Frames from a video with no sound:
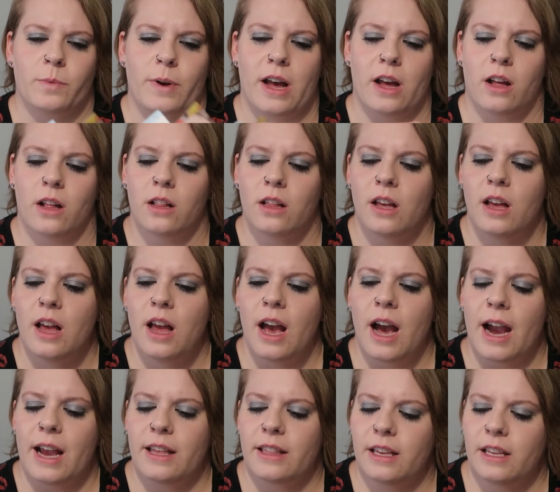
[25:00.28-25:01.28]
well.
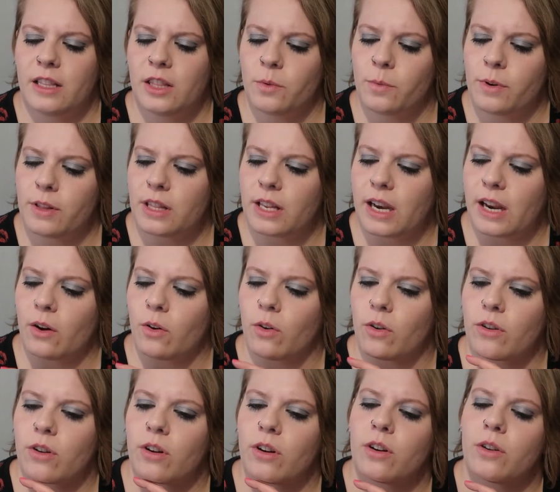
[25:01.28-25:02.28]
I think the one that I
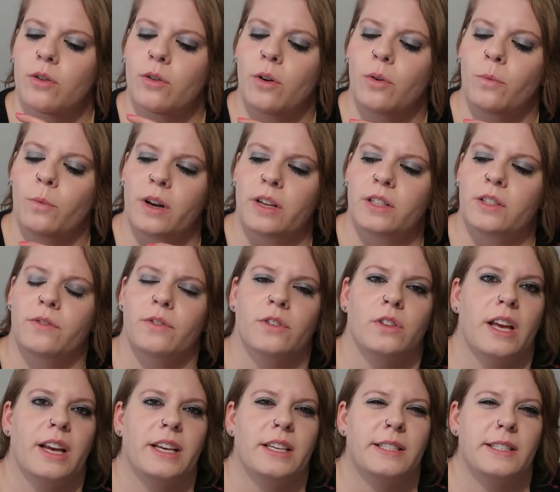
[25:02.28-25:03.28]
ordered was for
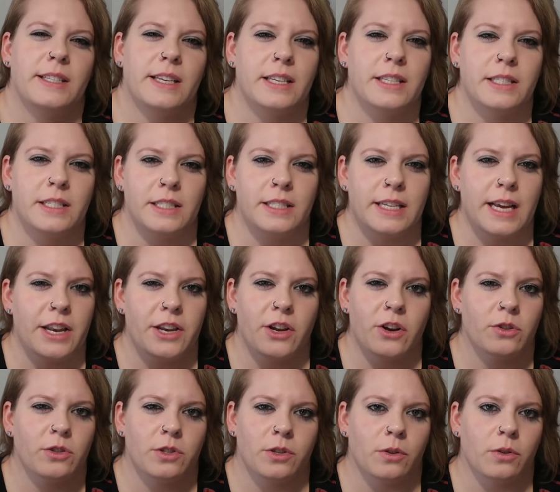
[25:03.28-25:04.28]
like 6 to 10
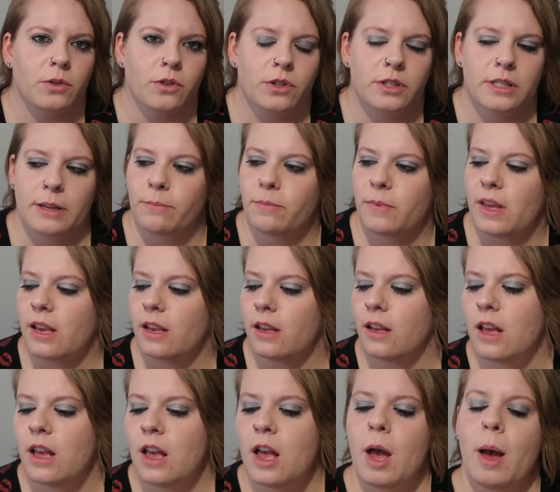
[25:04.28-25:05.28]
years old or
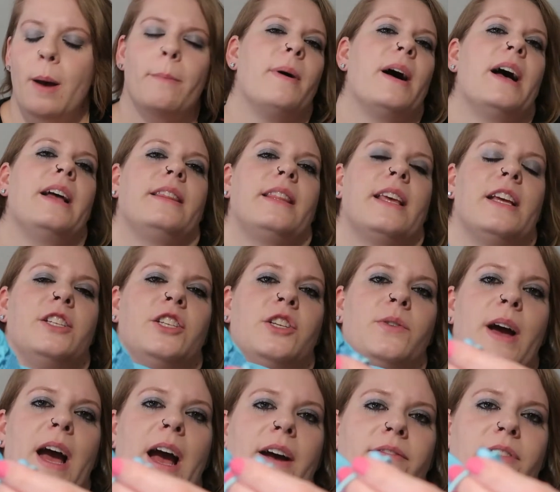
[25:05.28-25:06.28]
something, but they
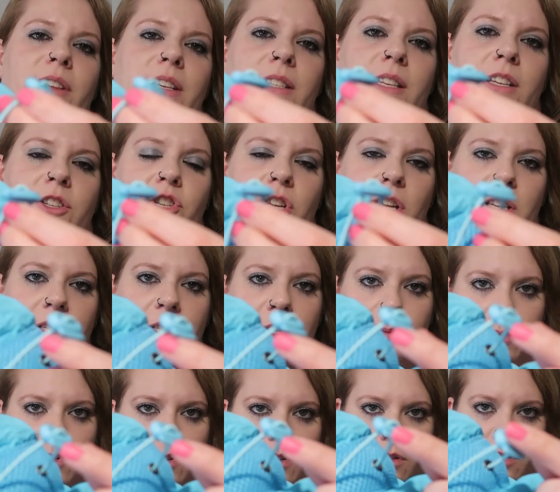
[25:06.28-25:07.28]
do have this
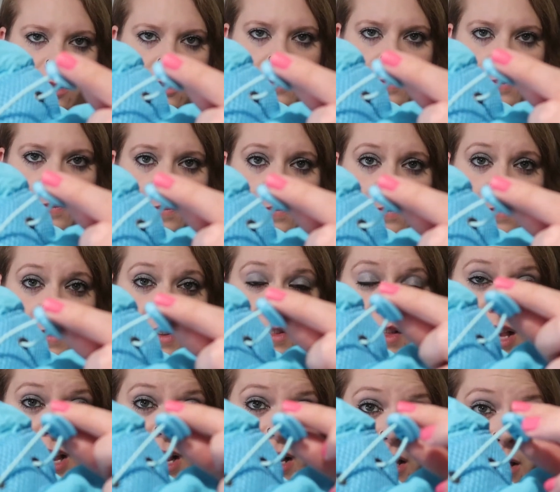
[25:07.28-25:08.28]
adjustable
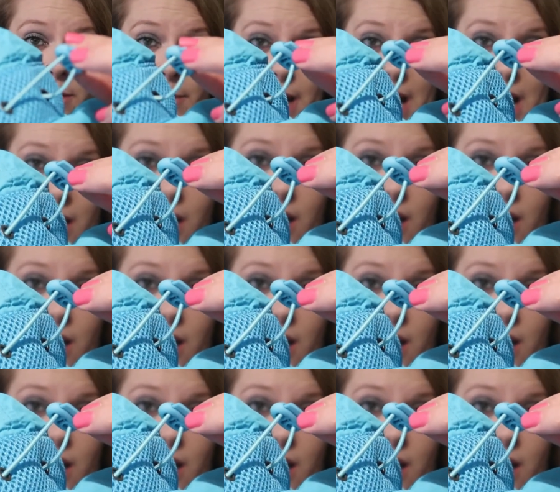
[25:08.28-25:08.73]
thing in the back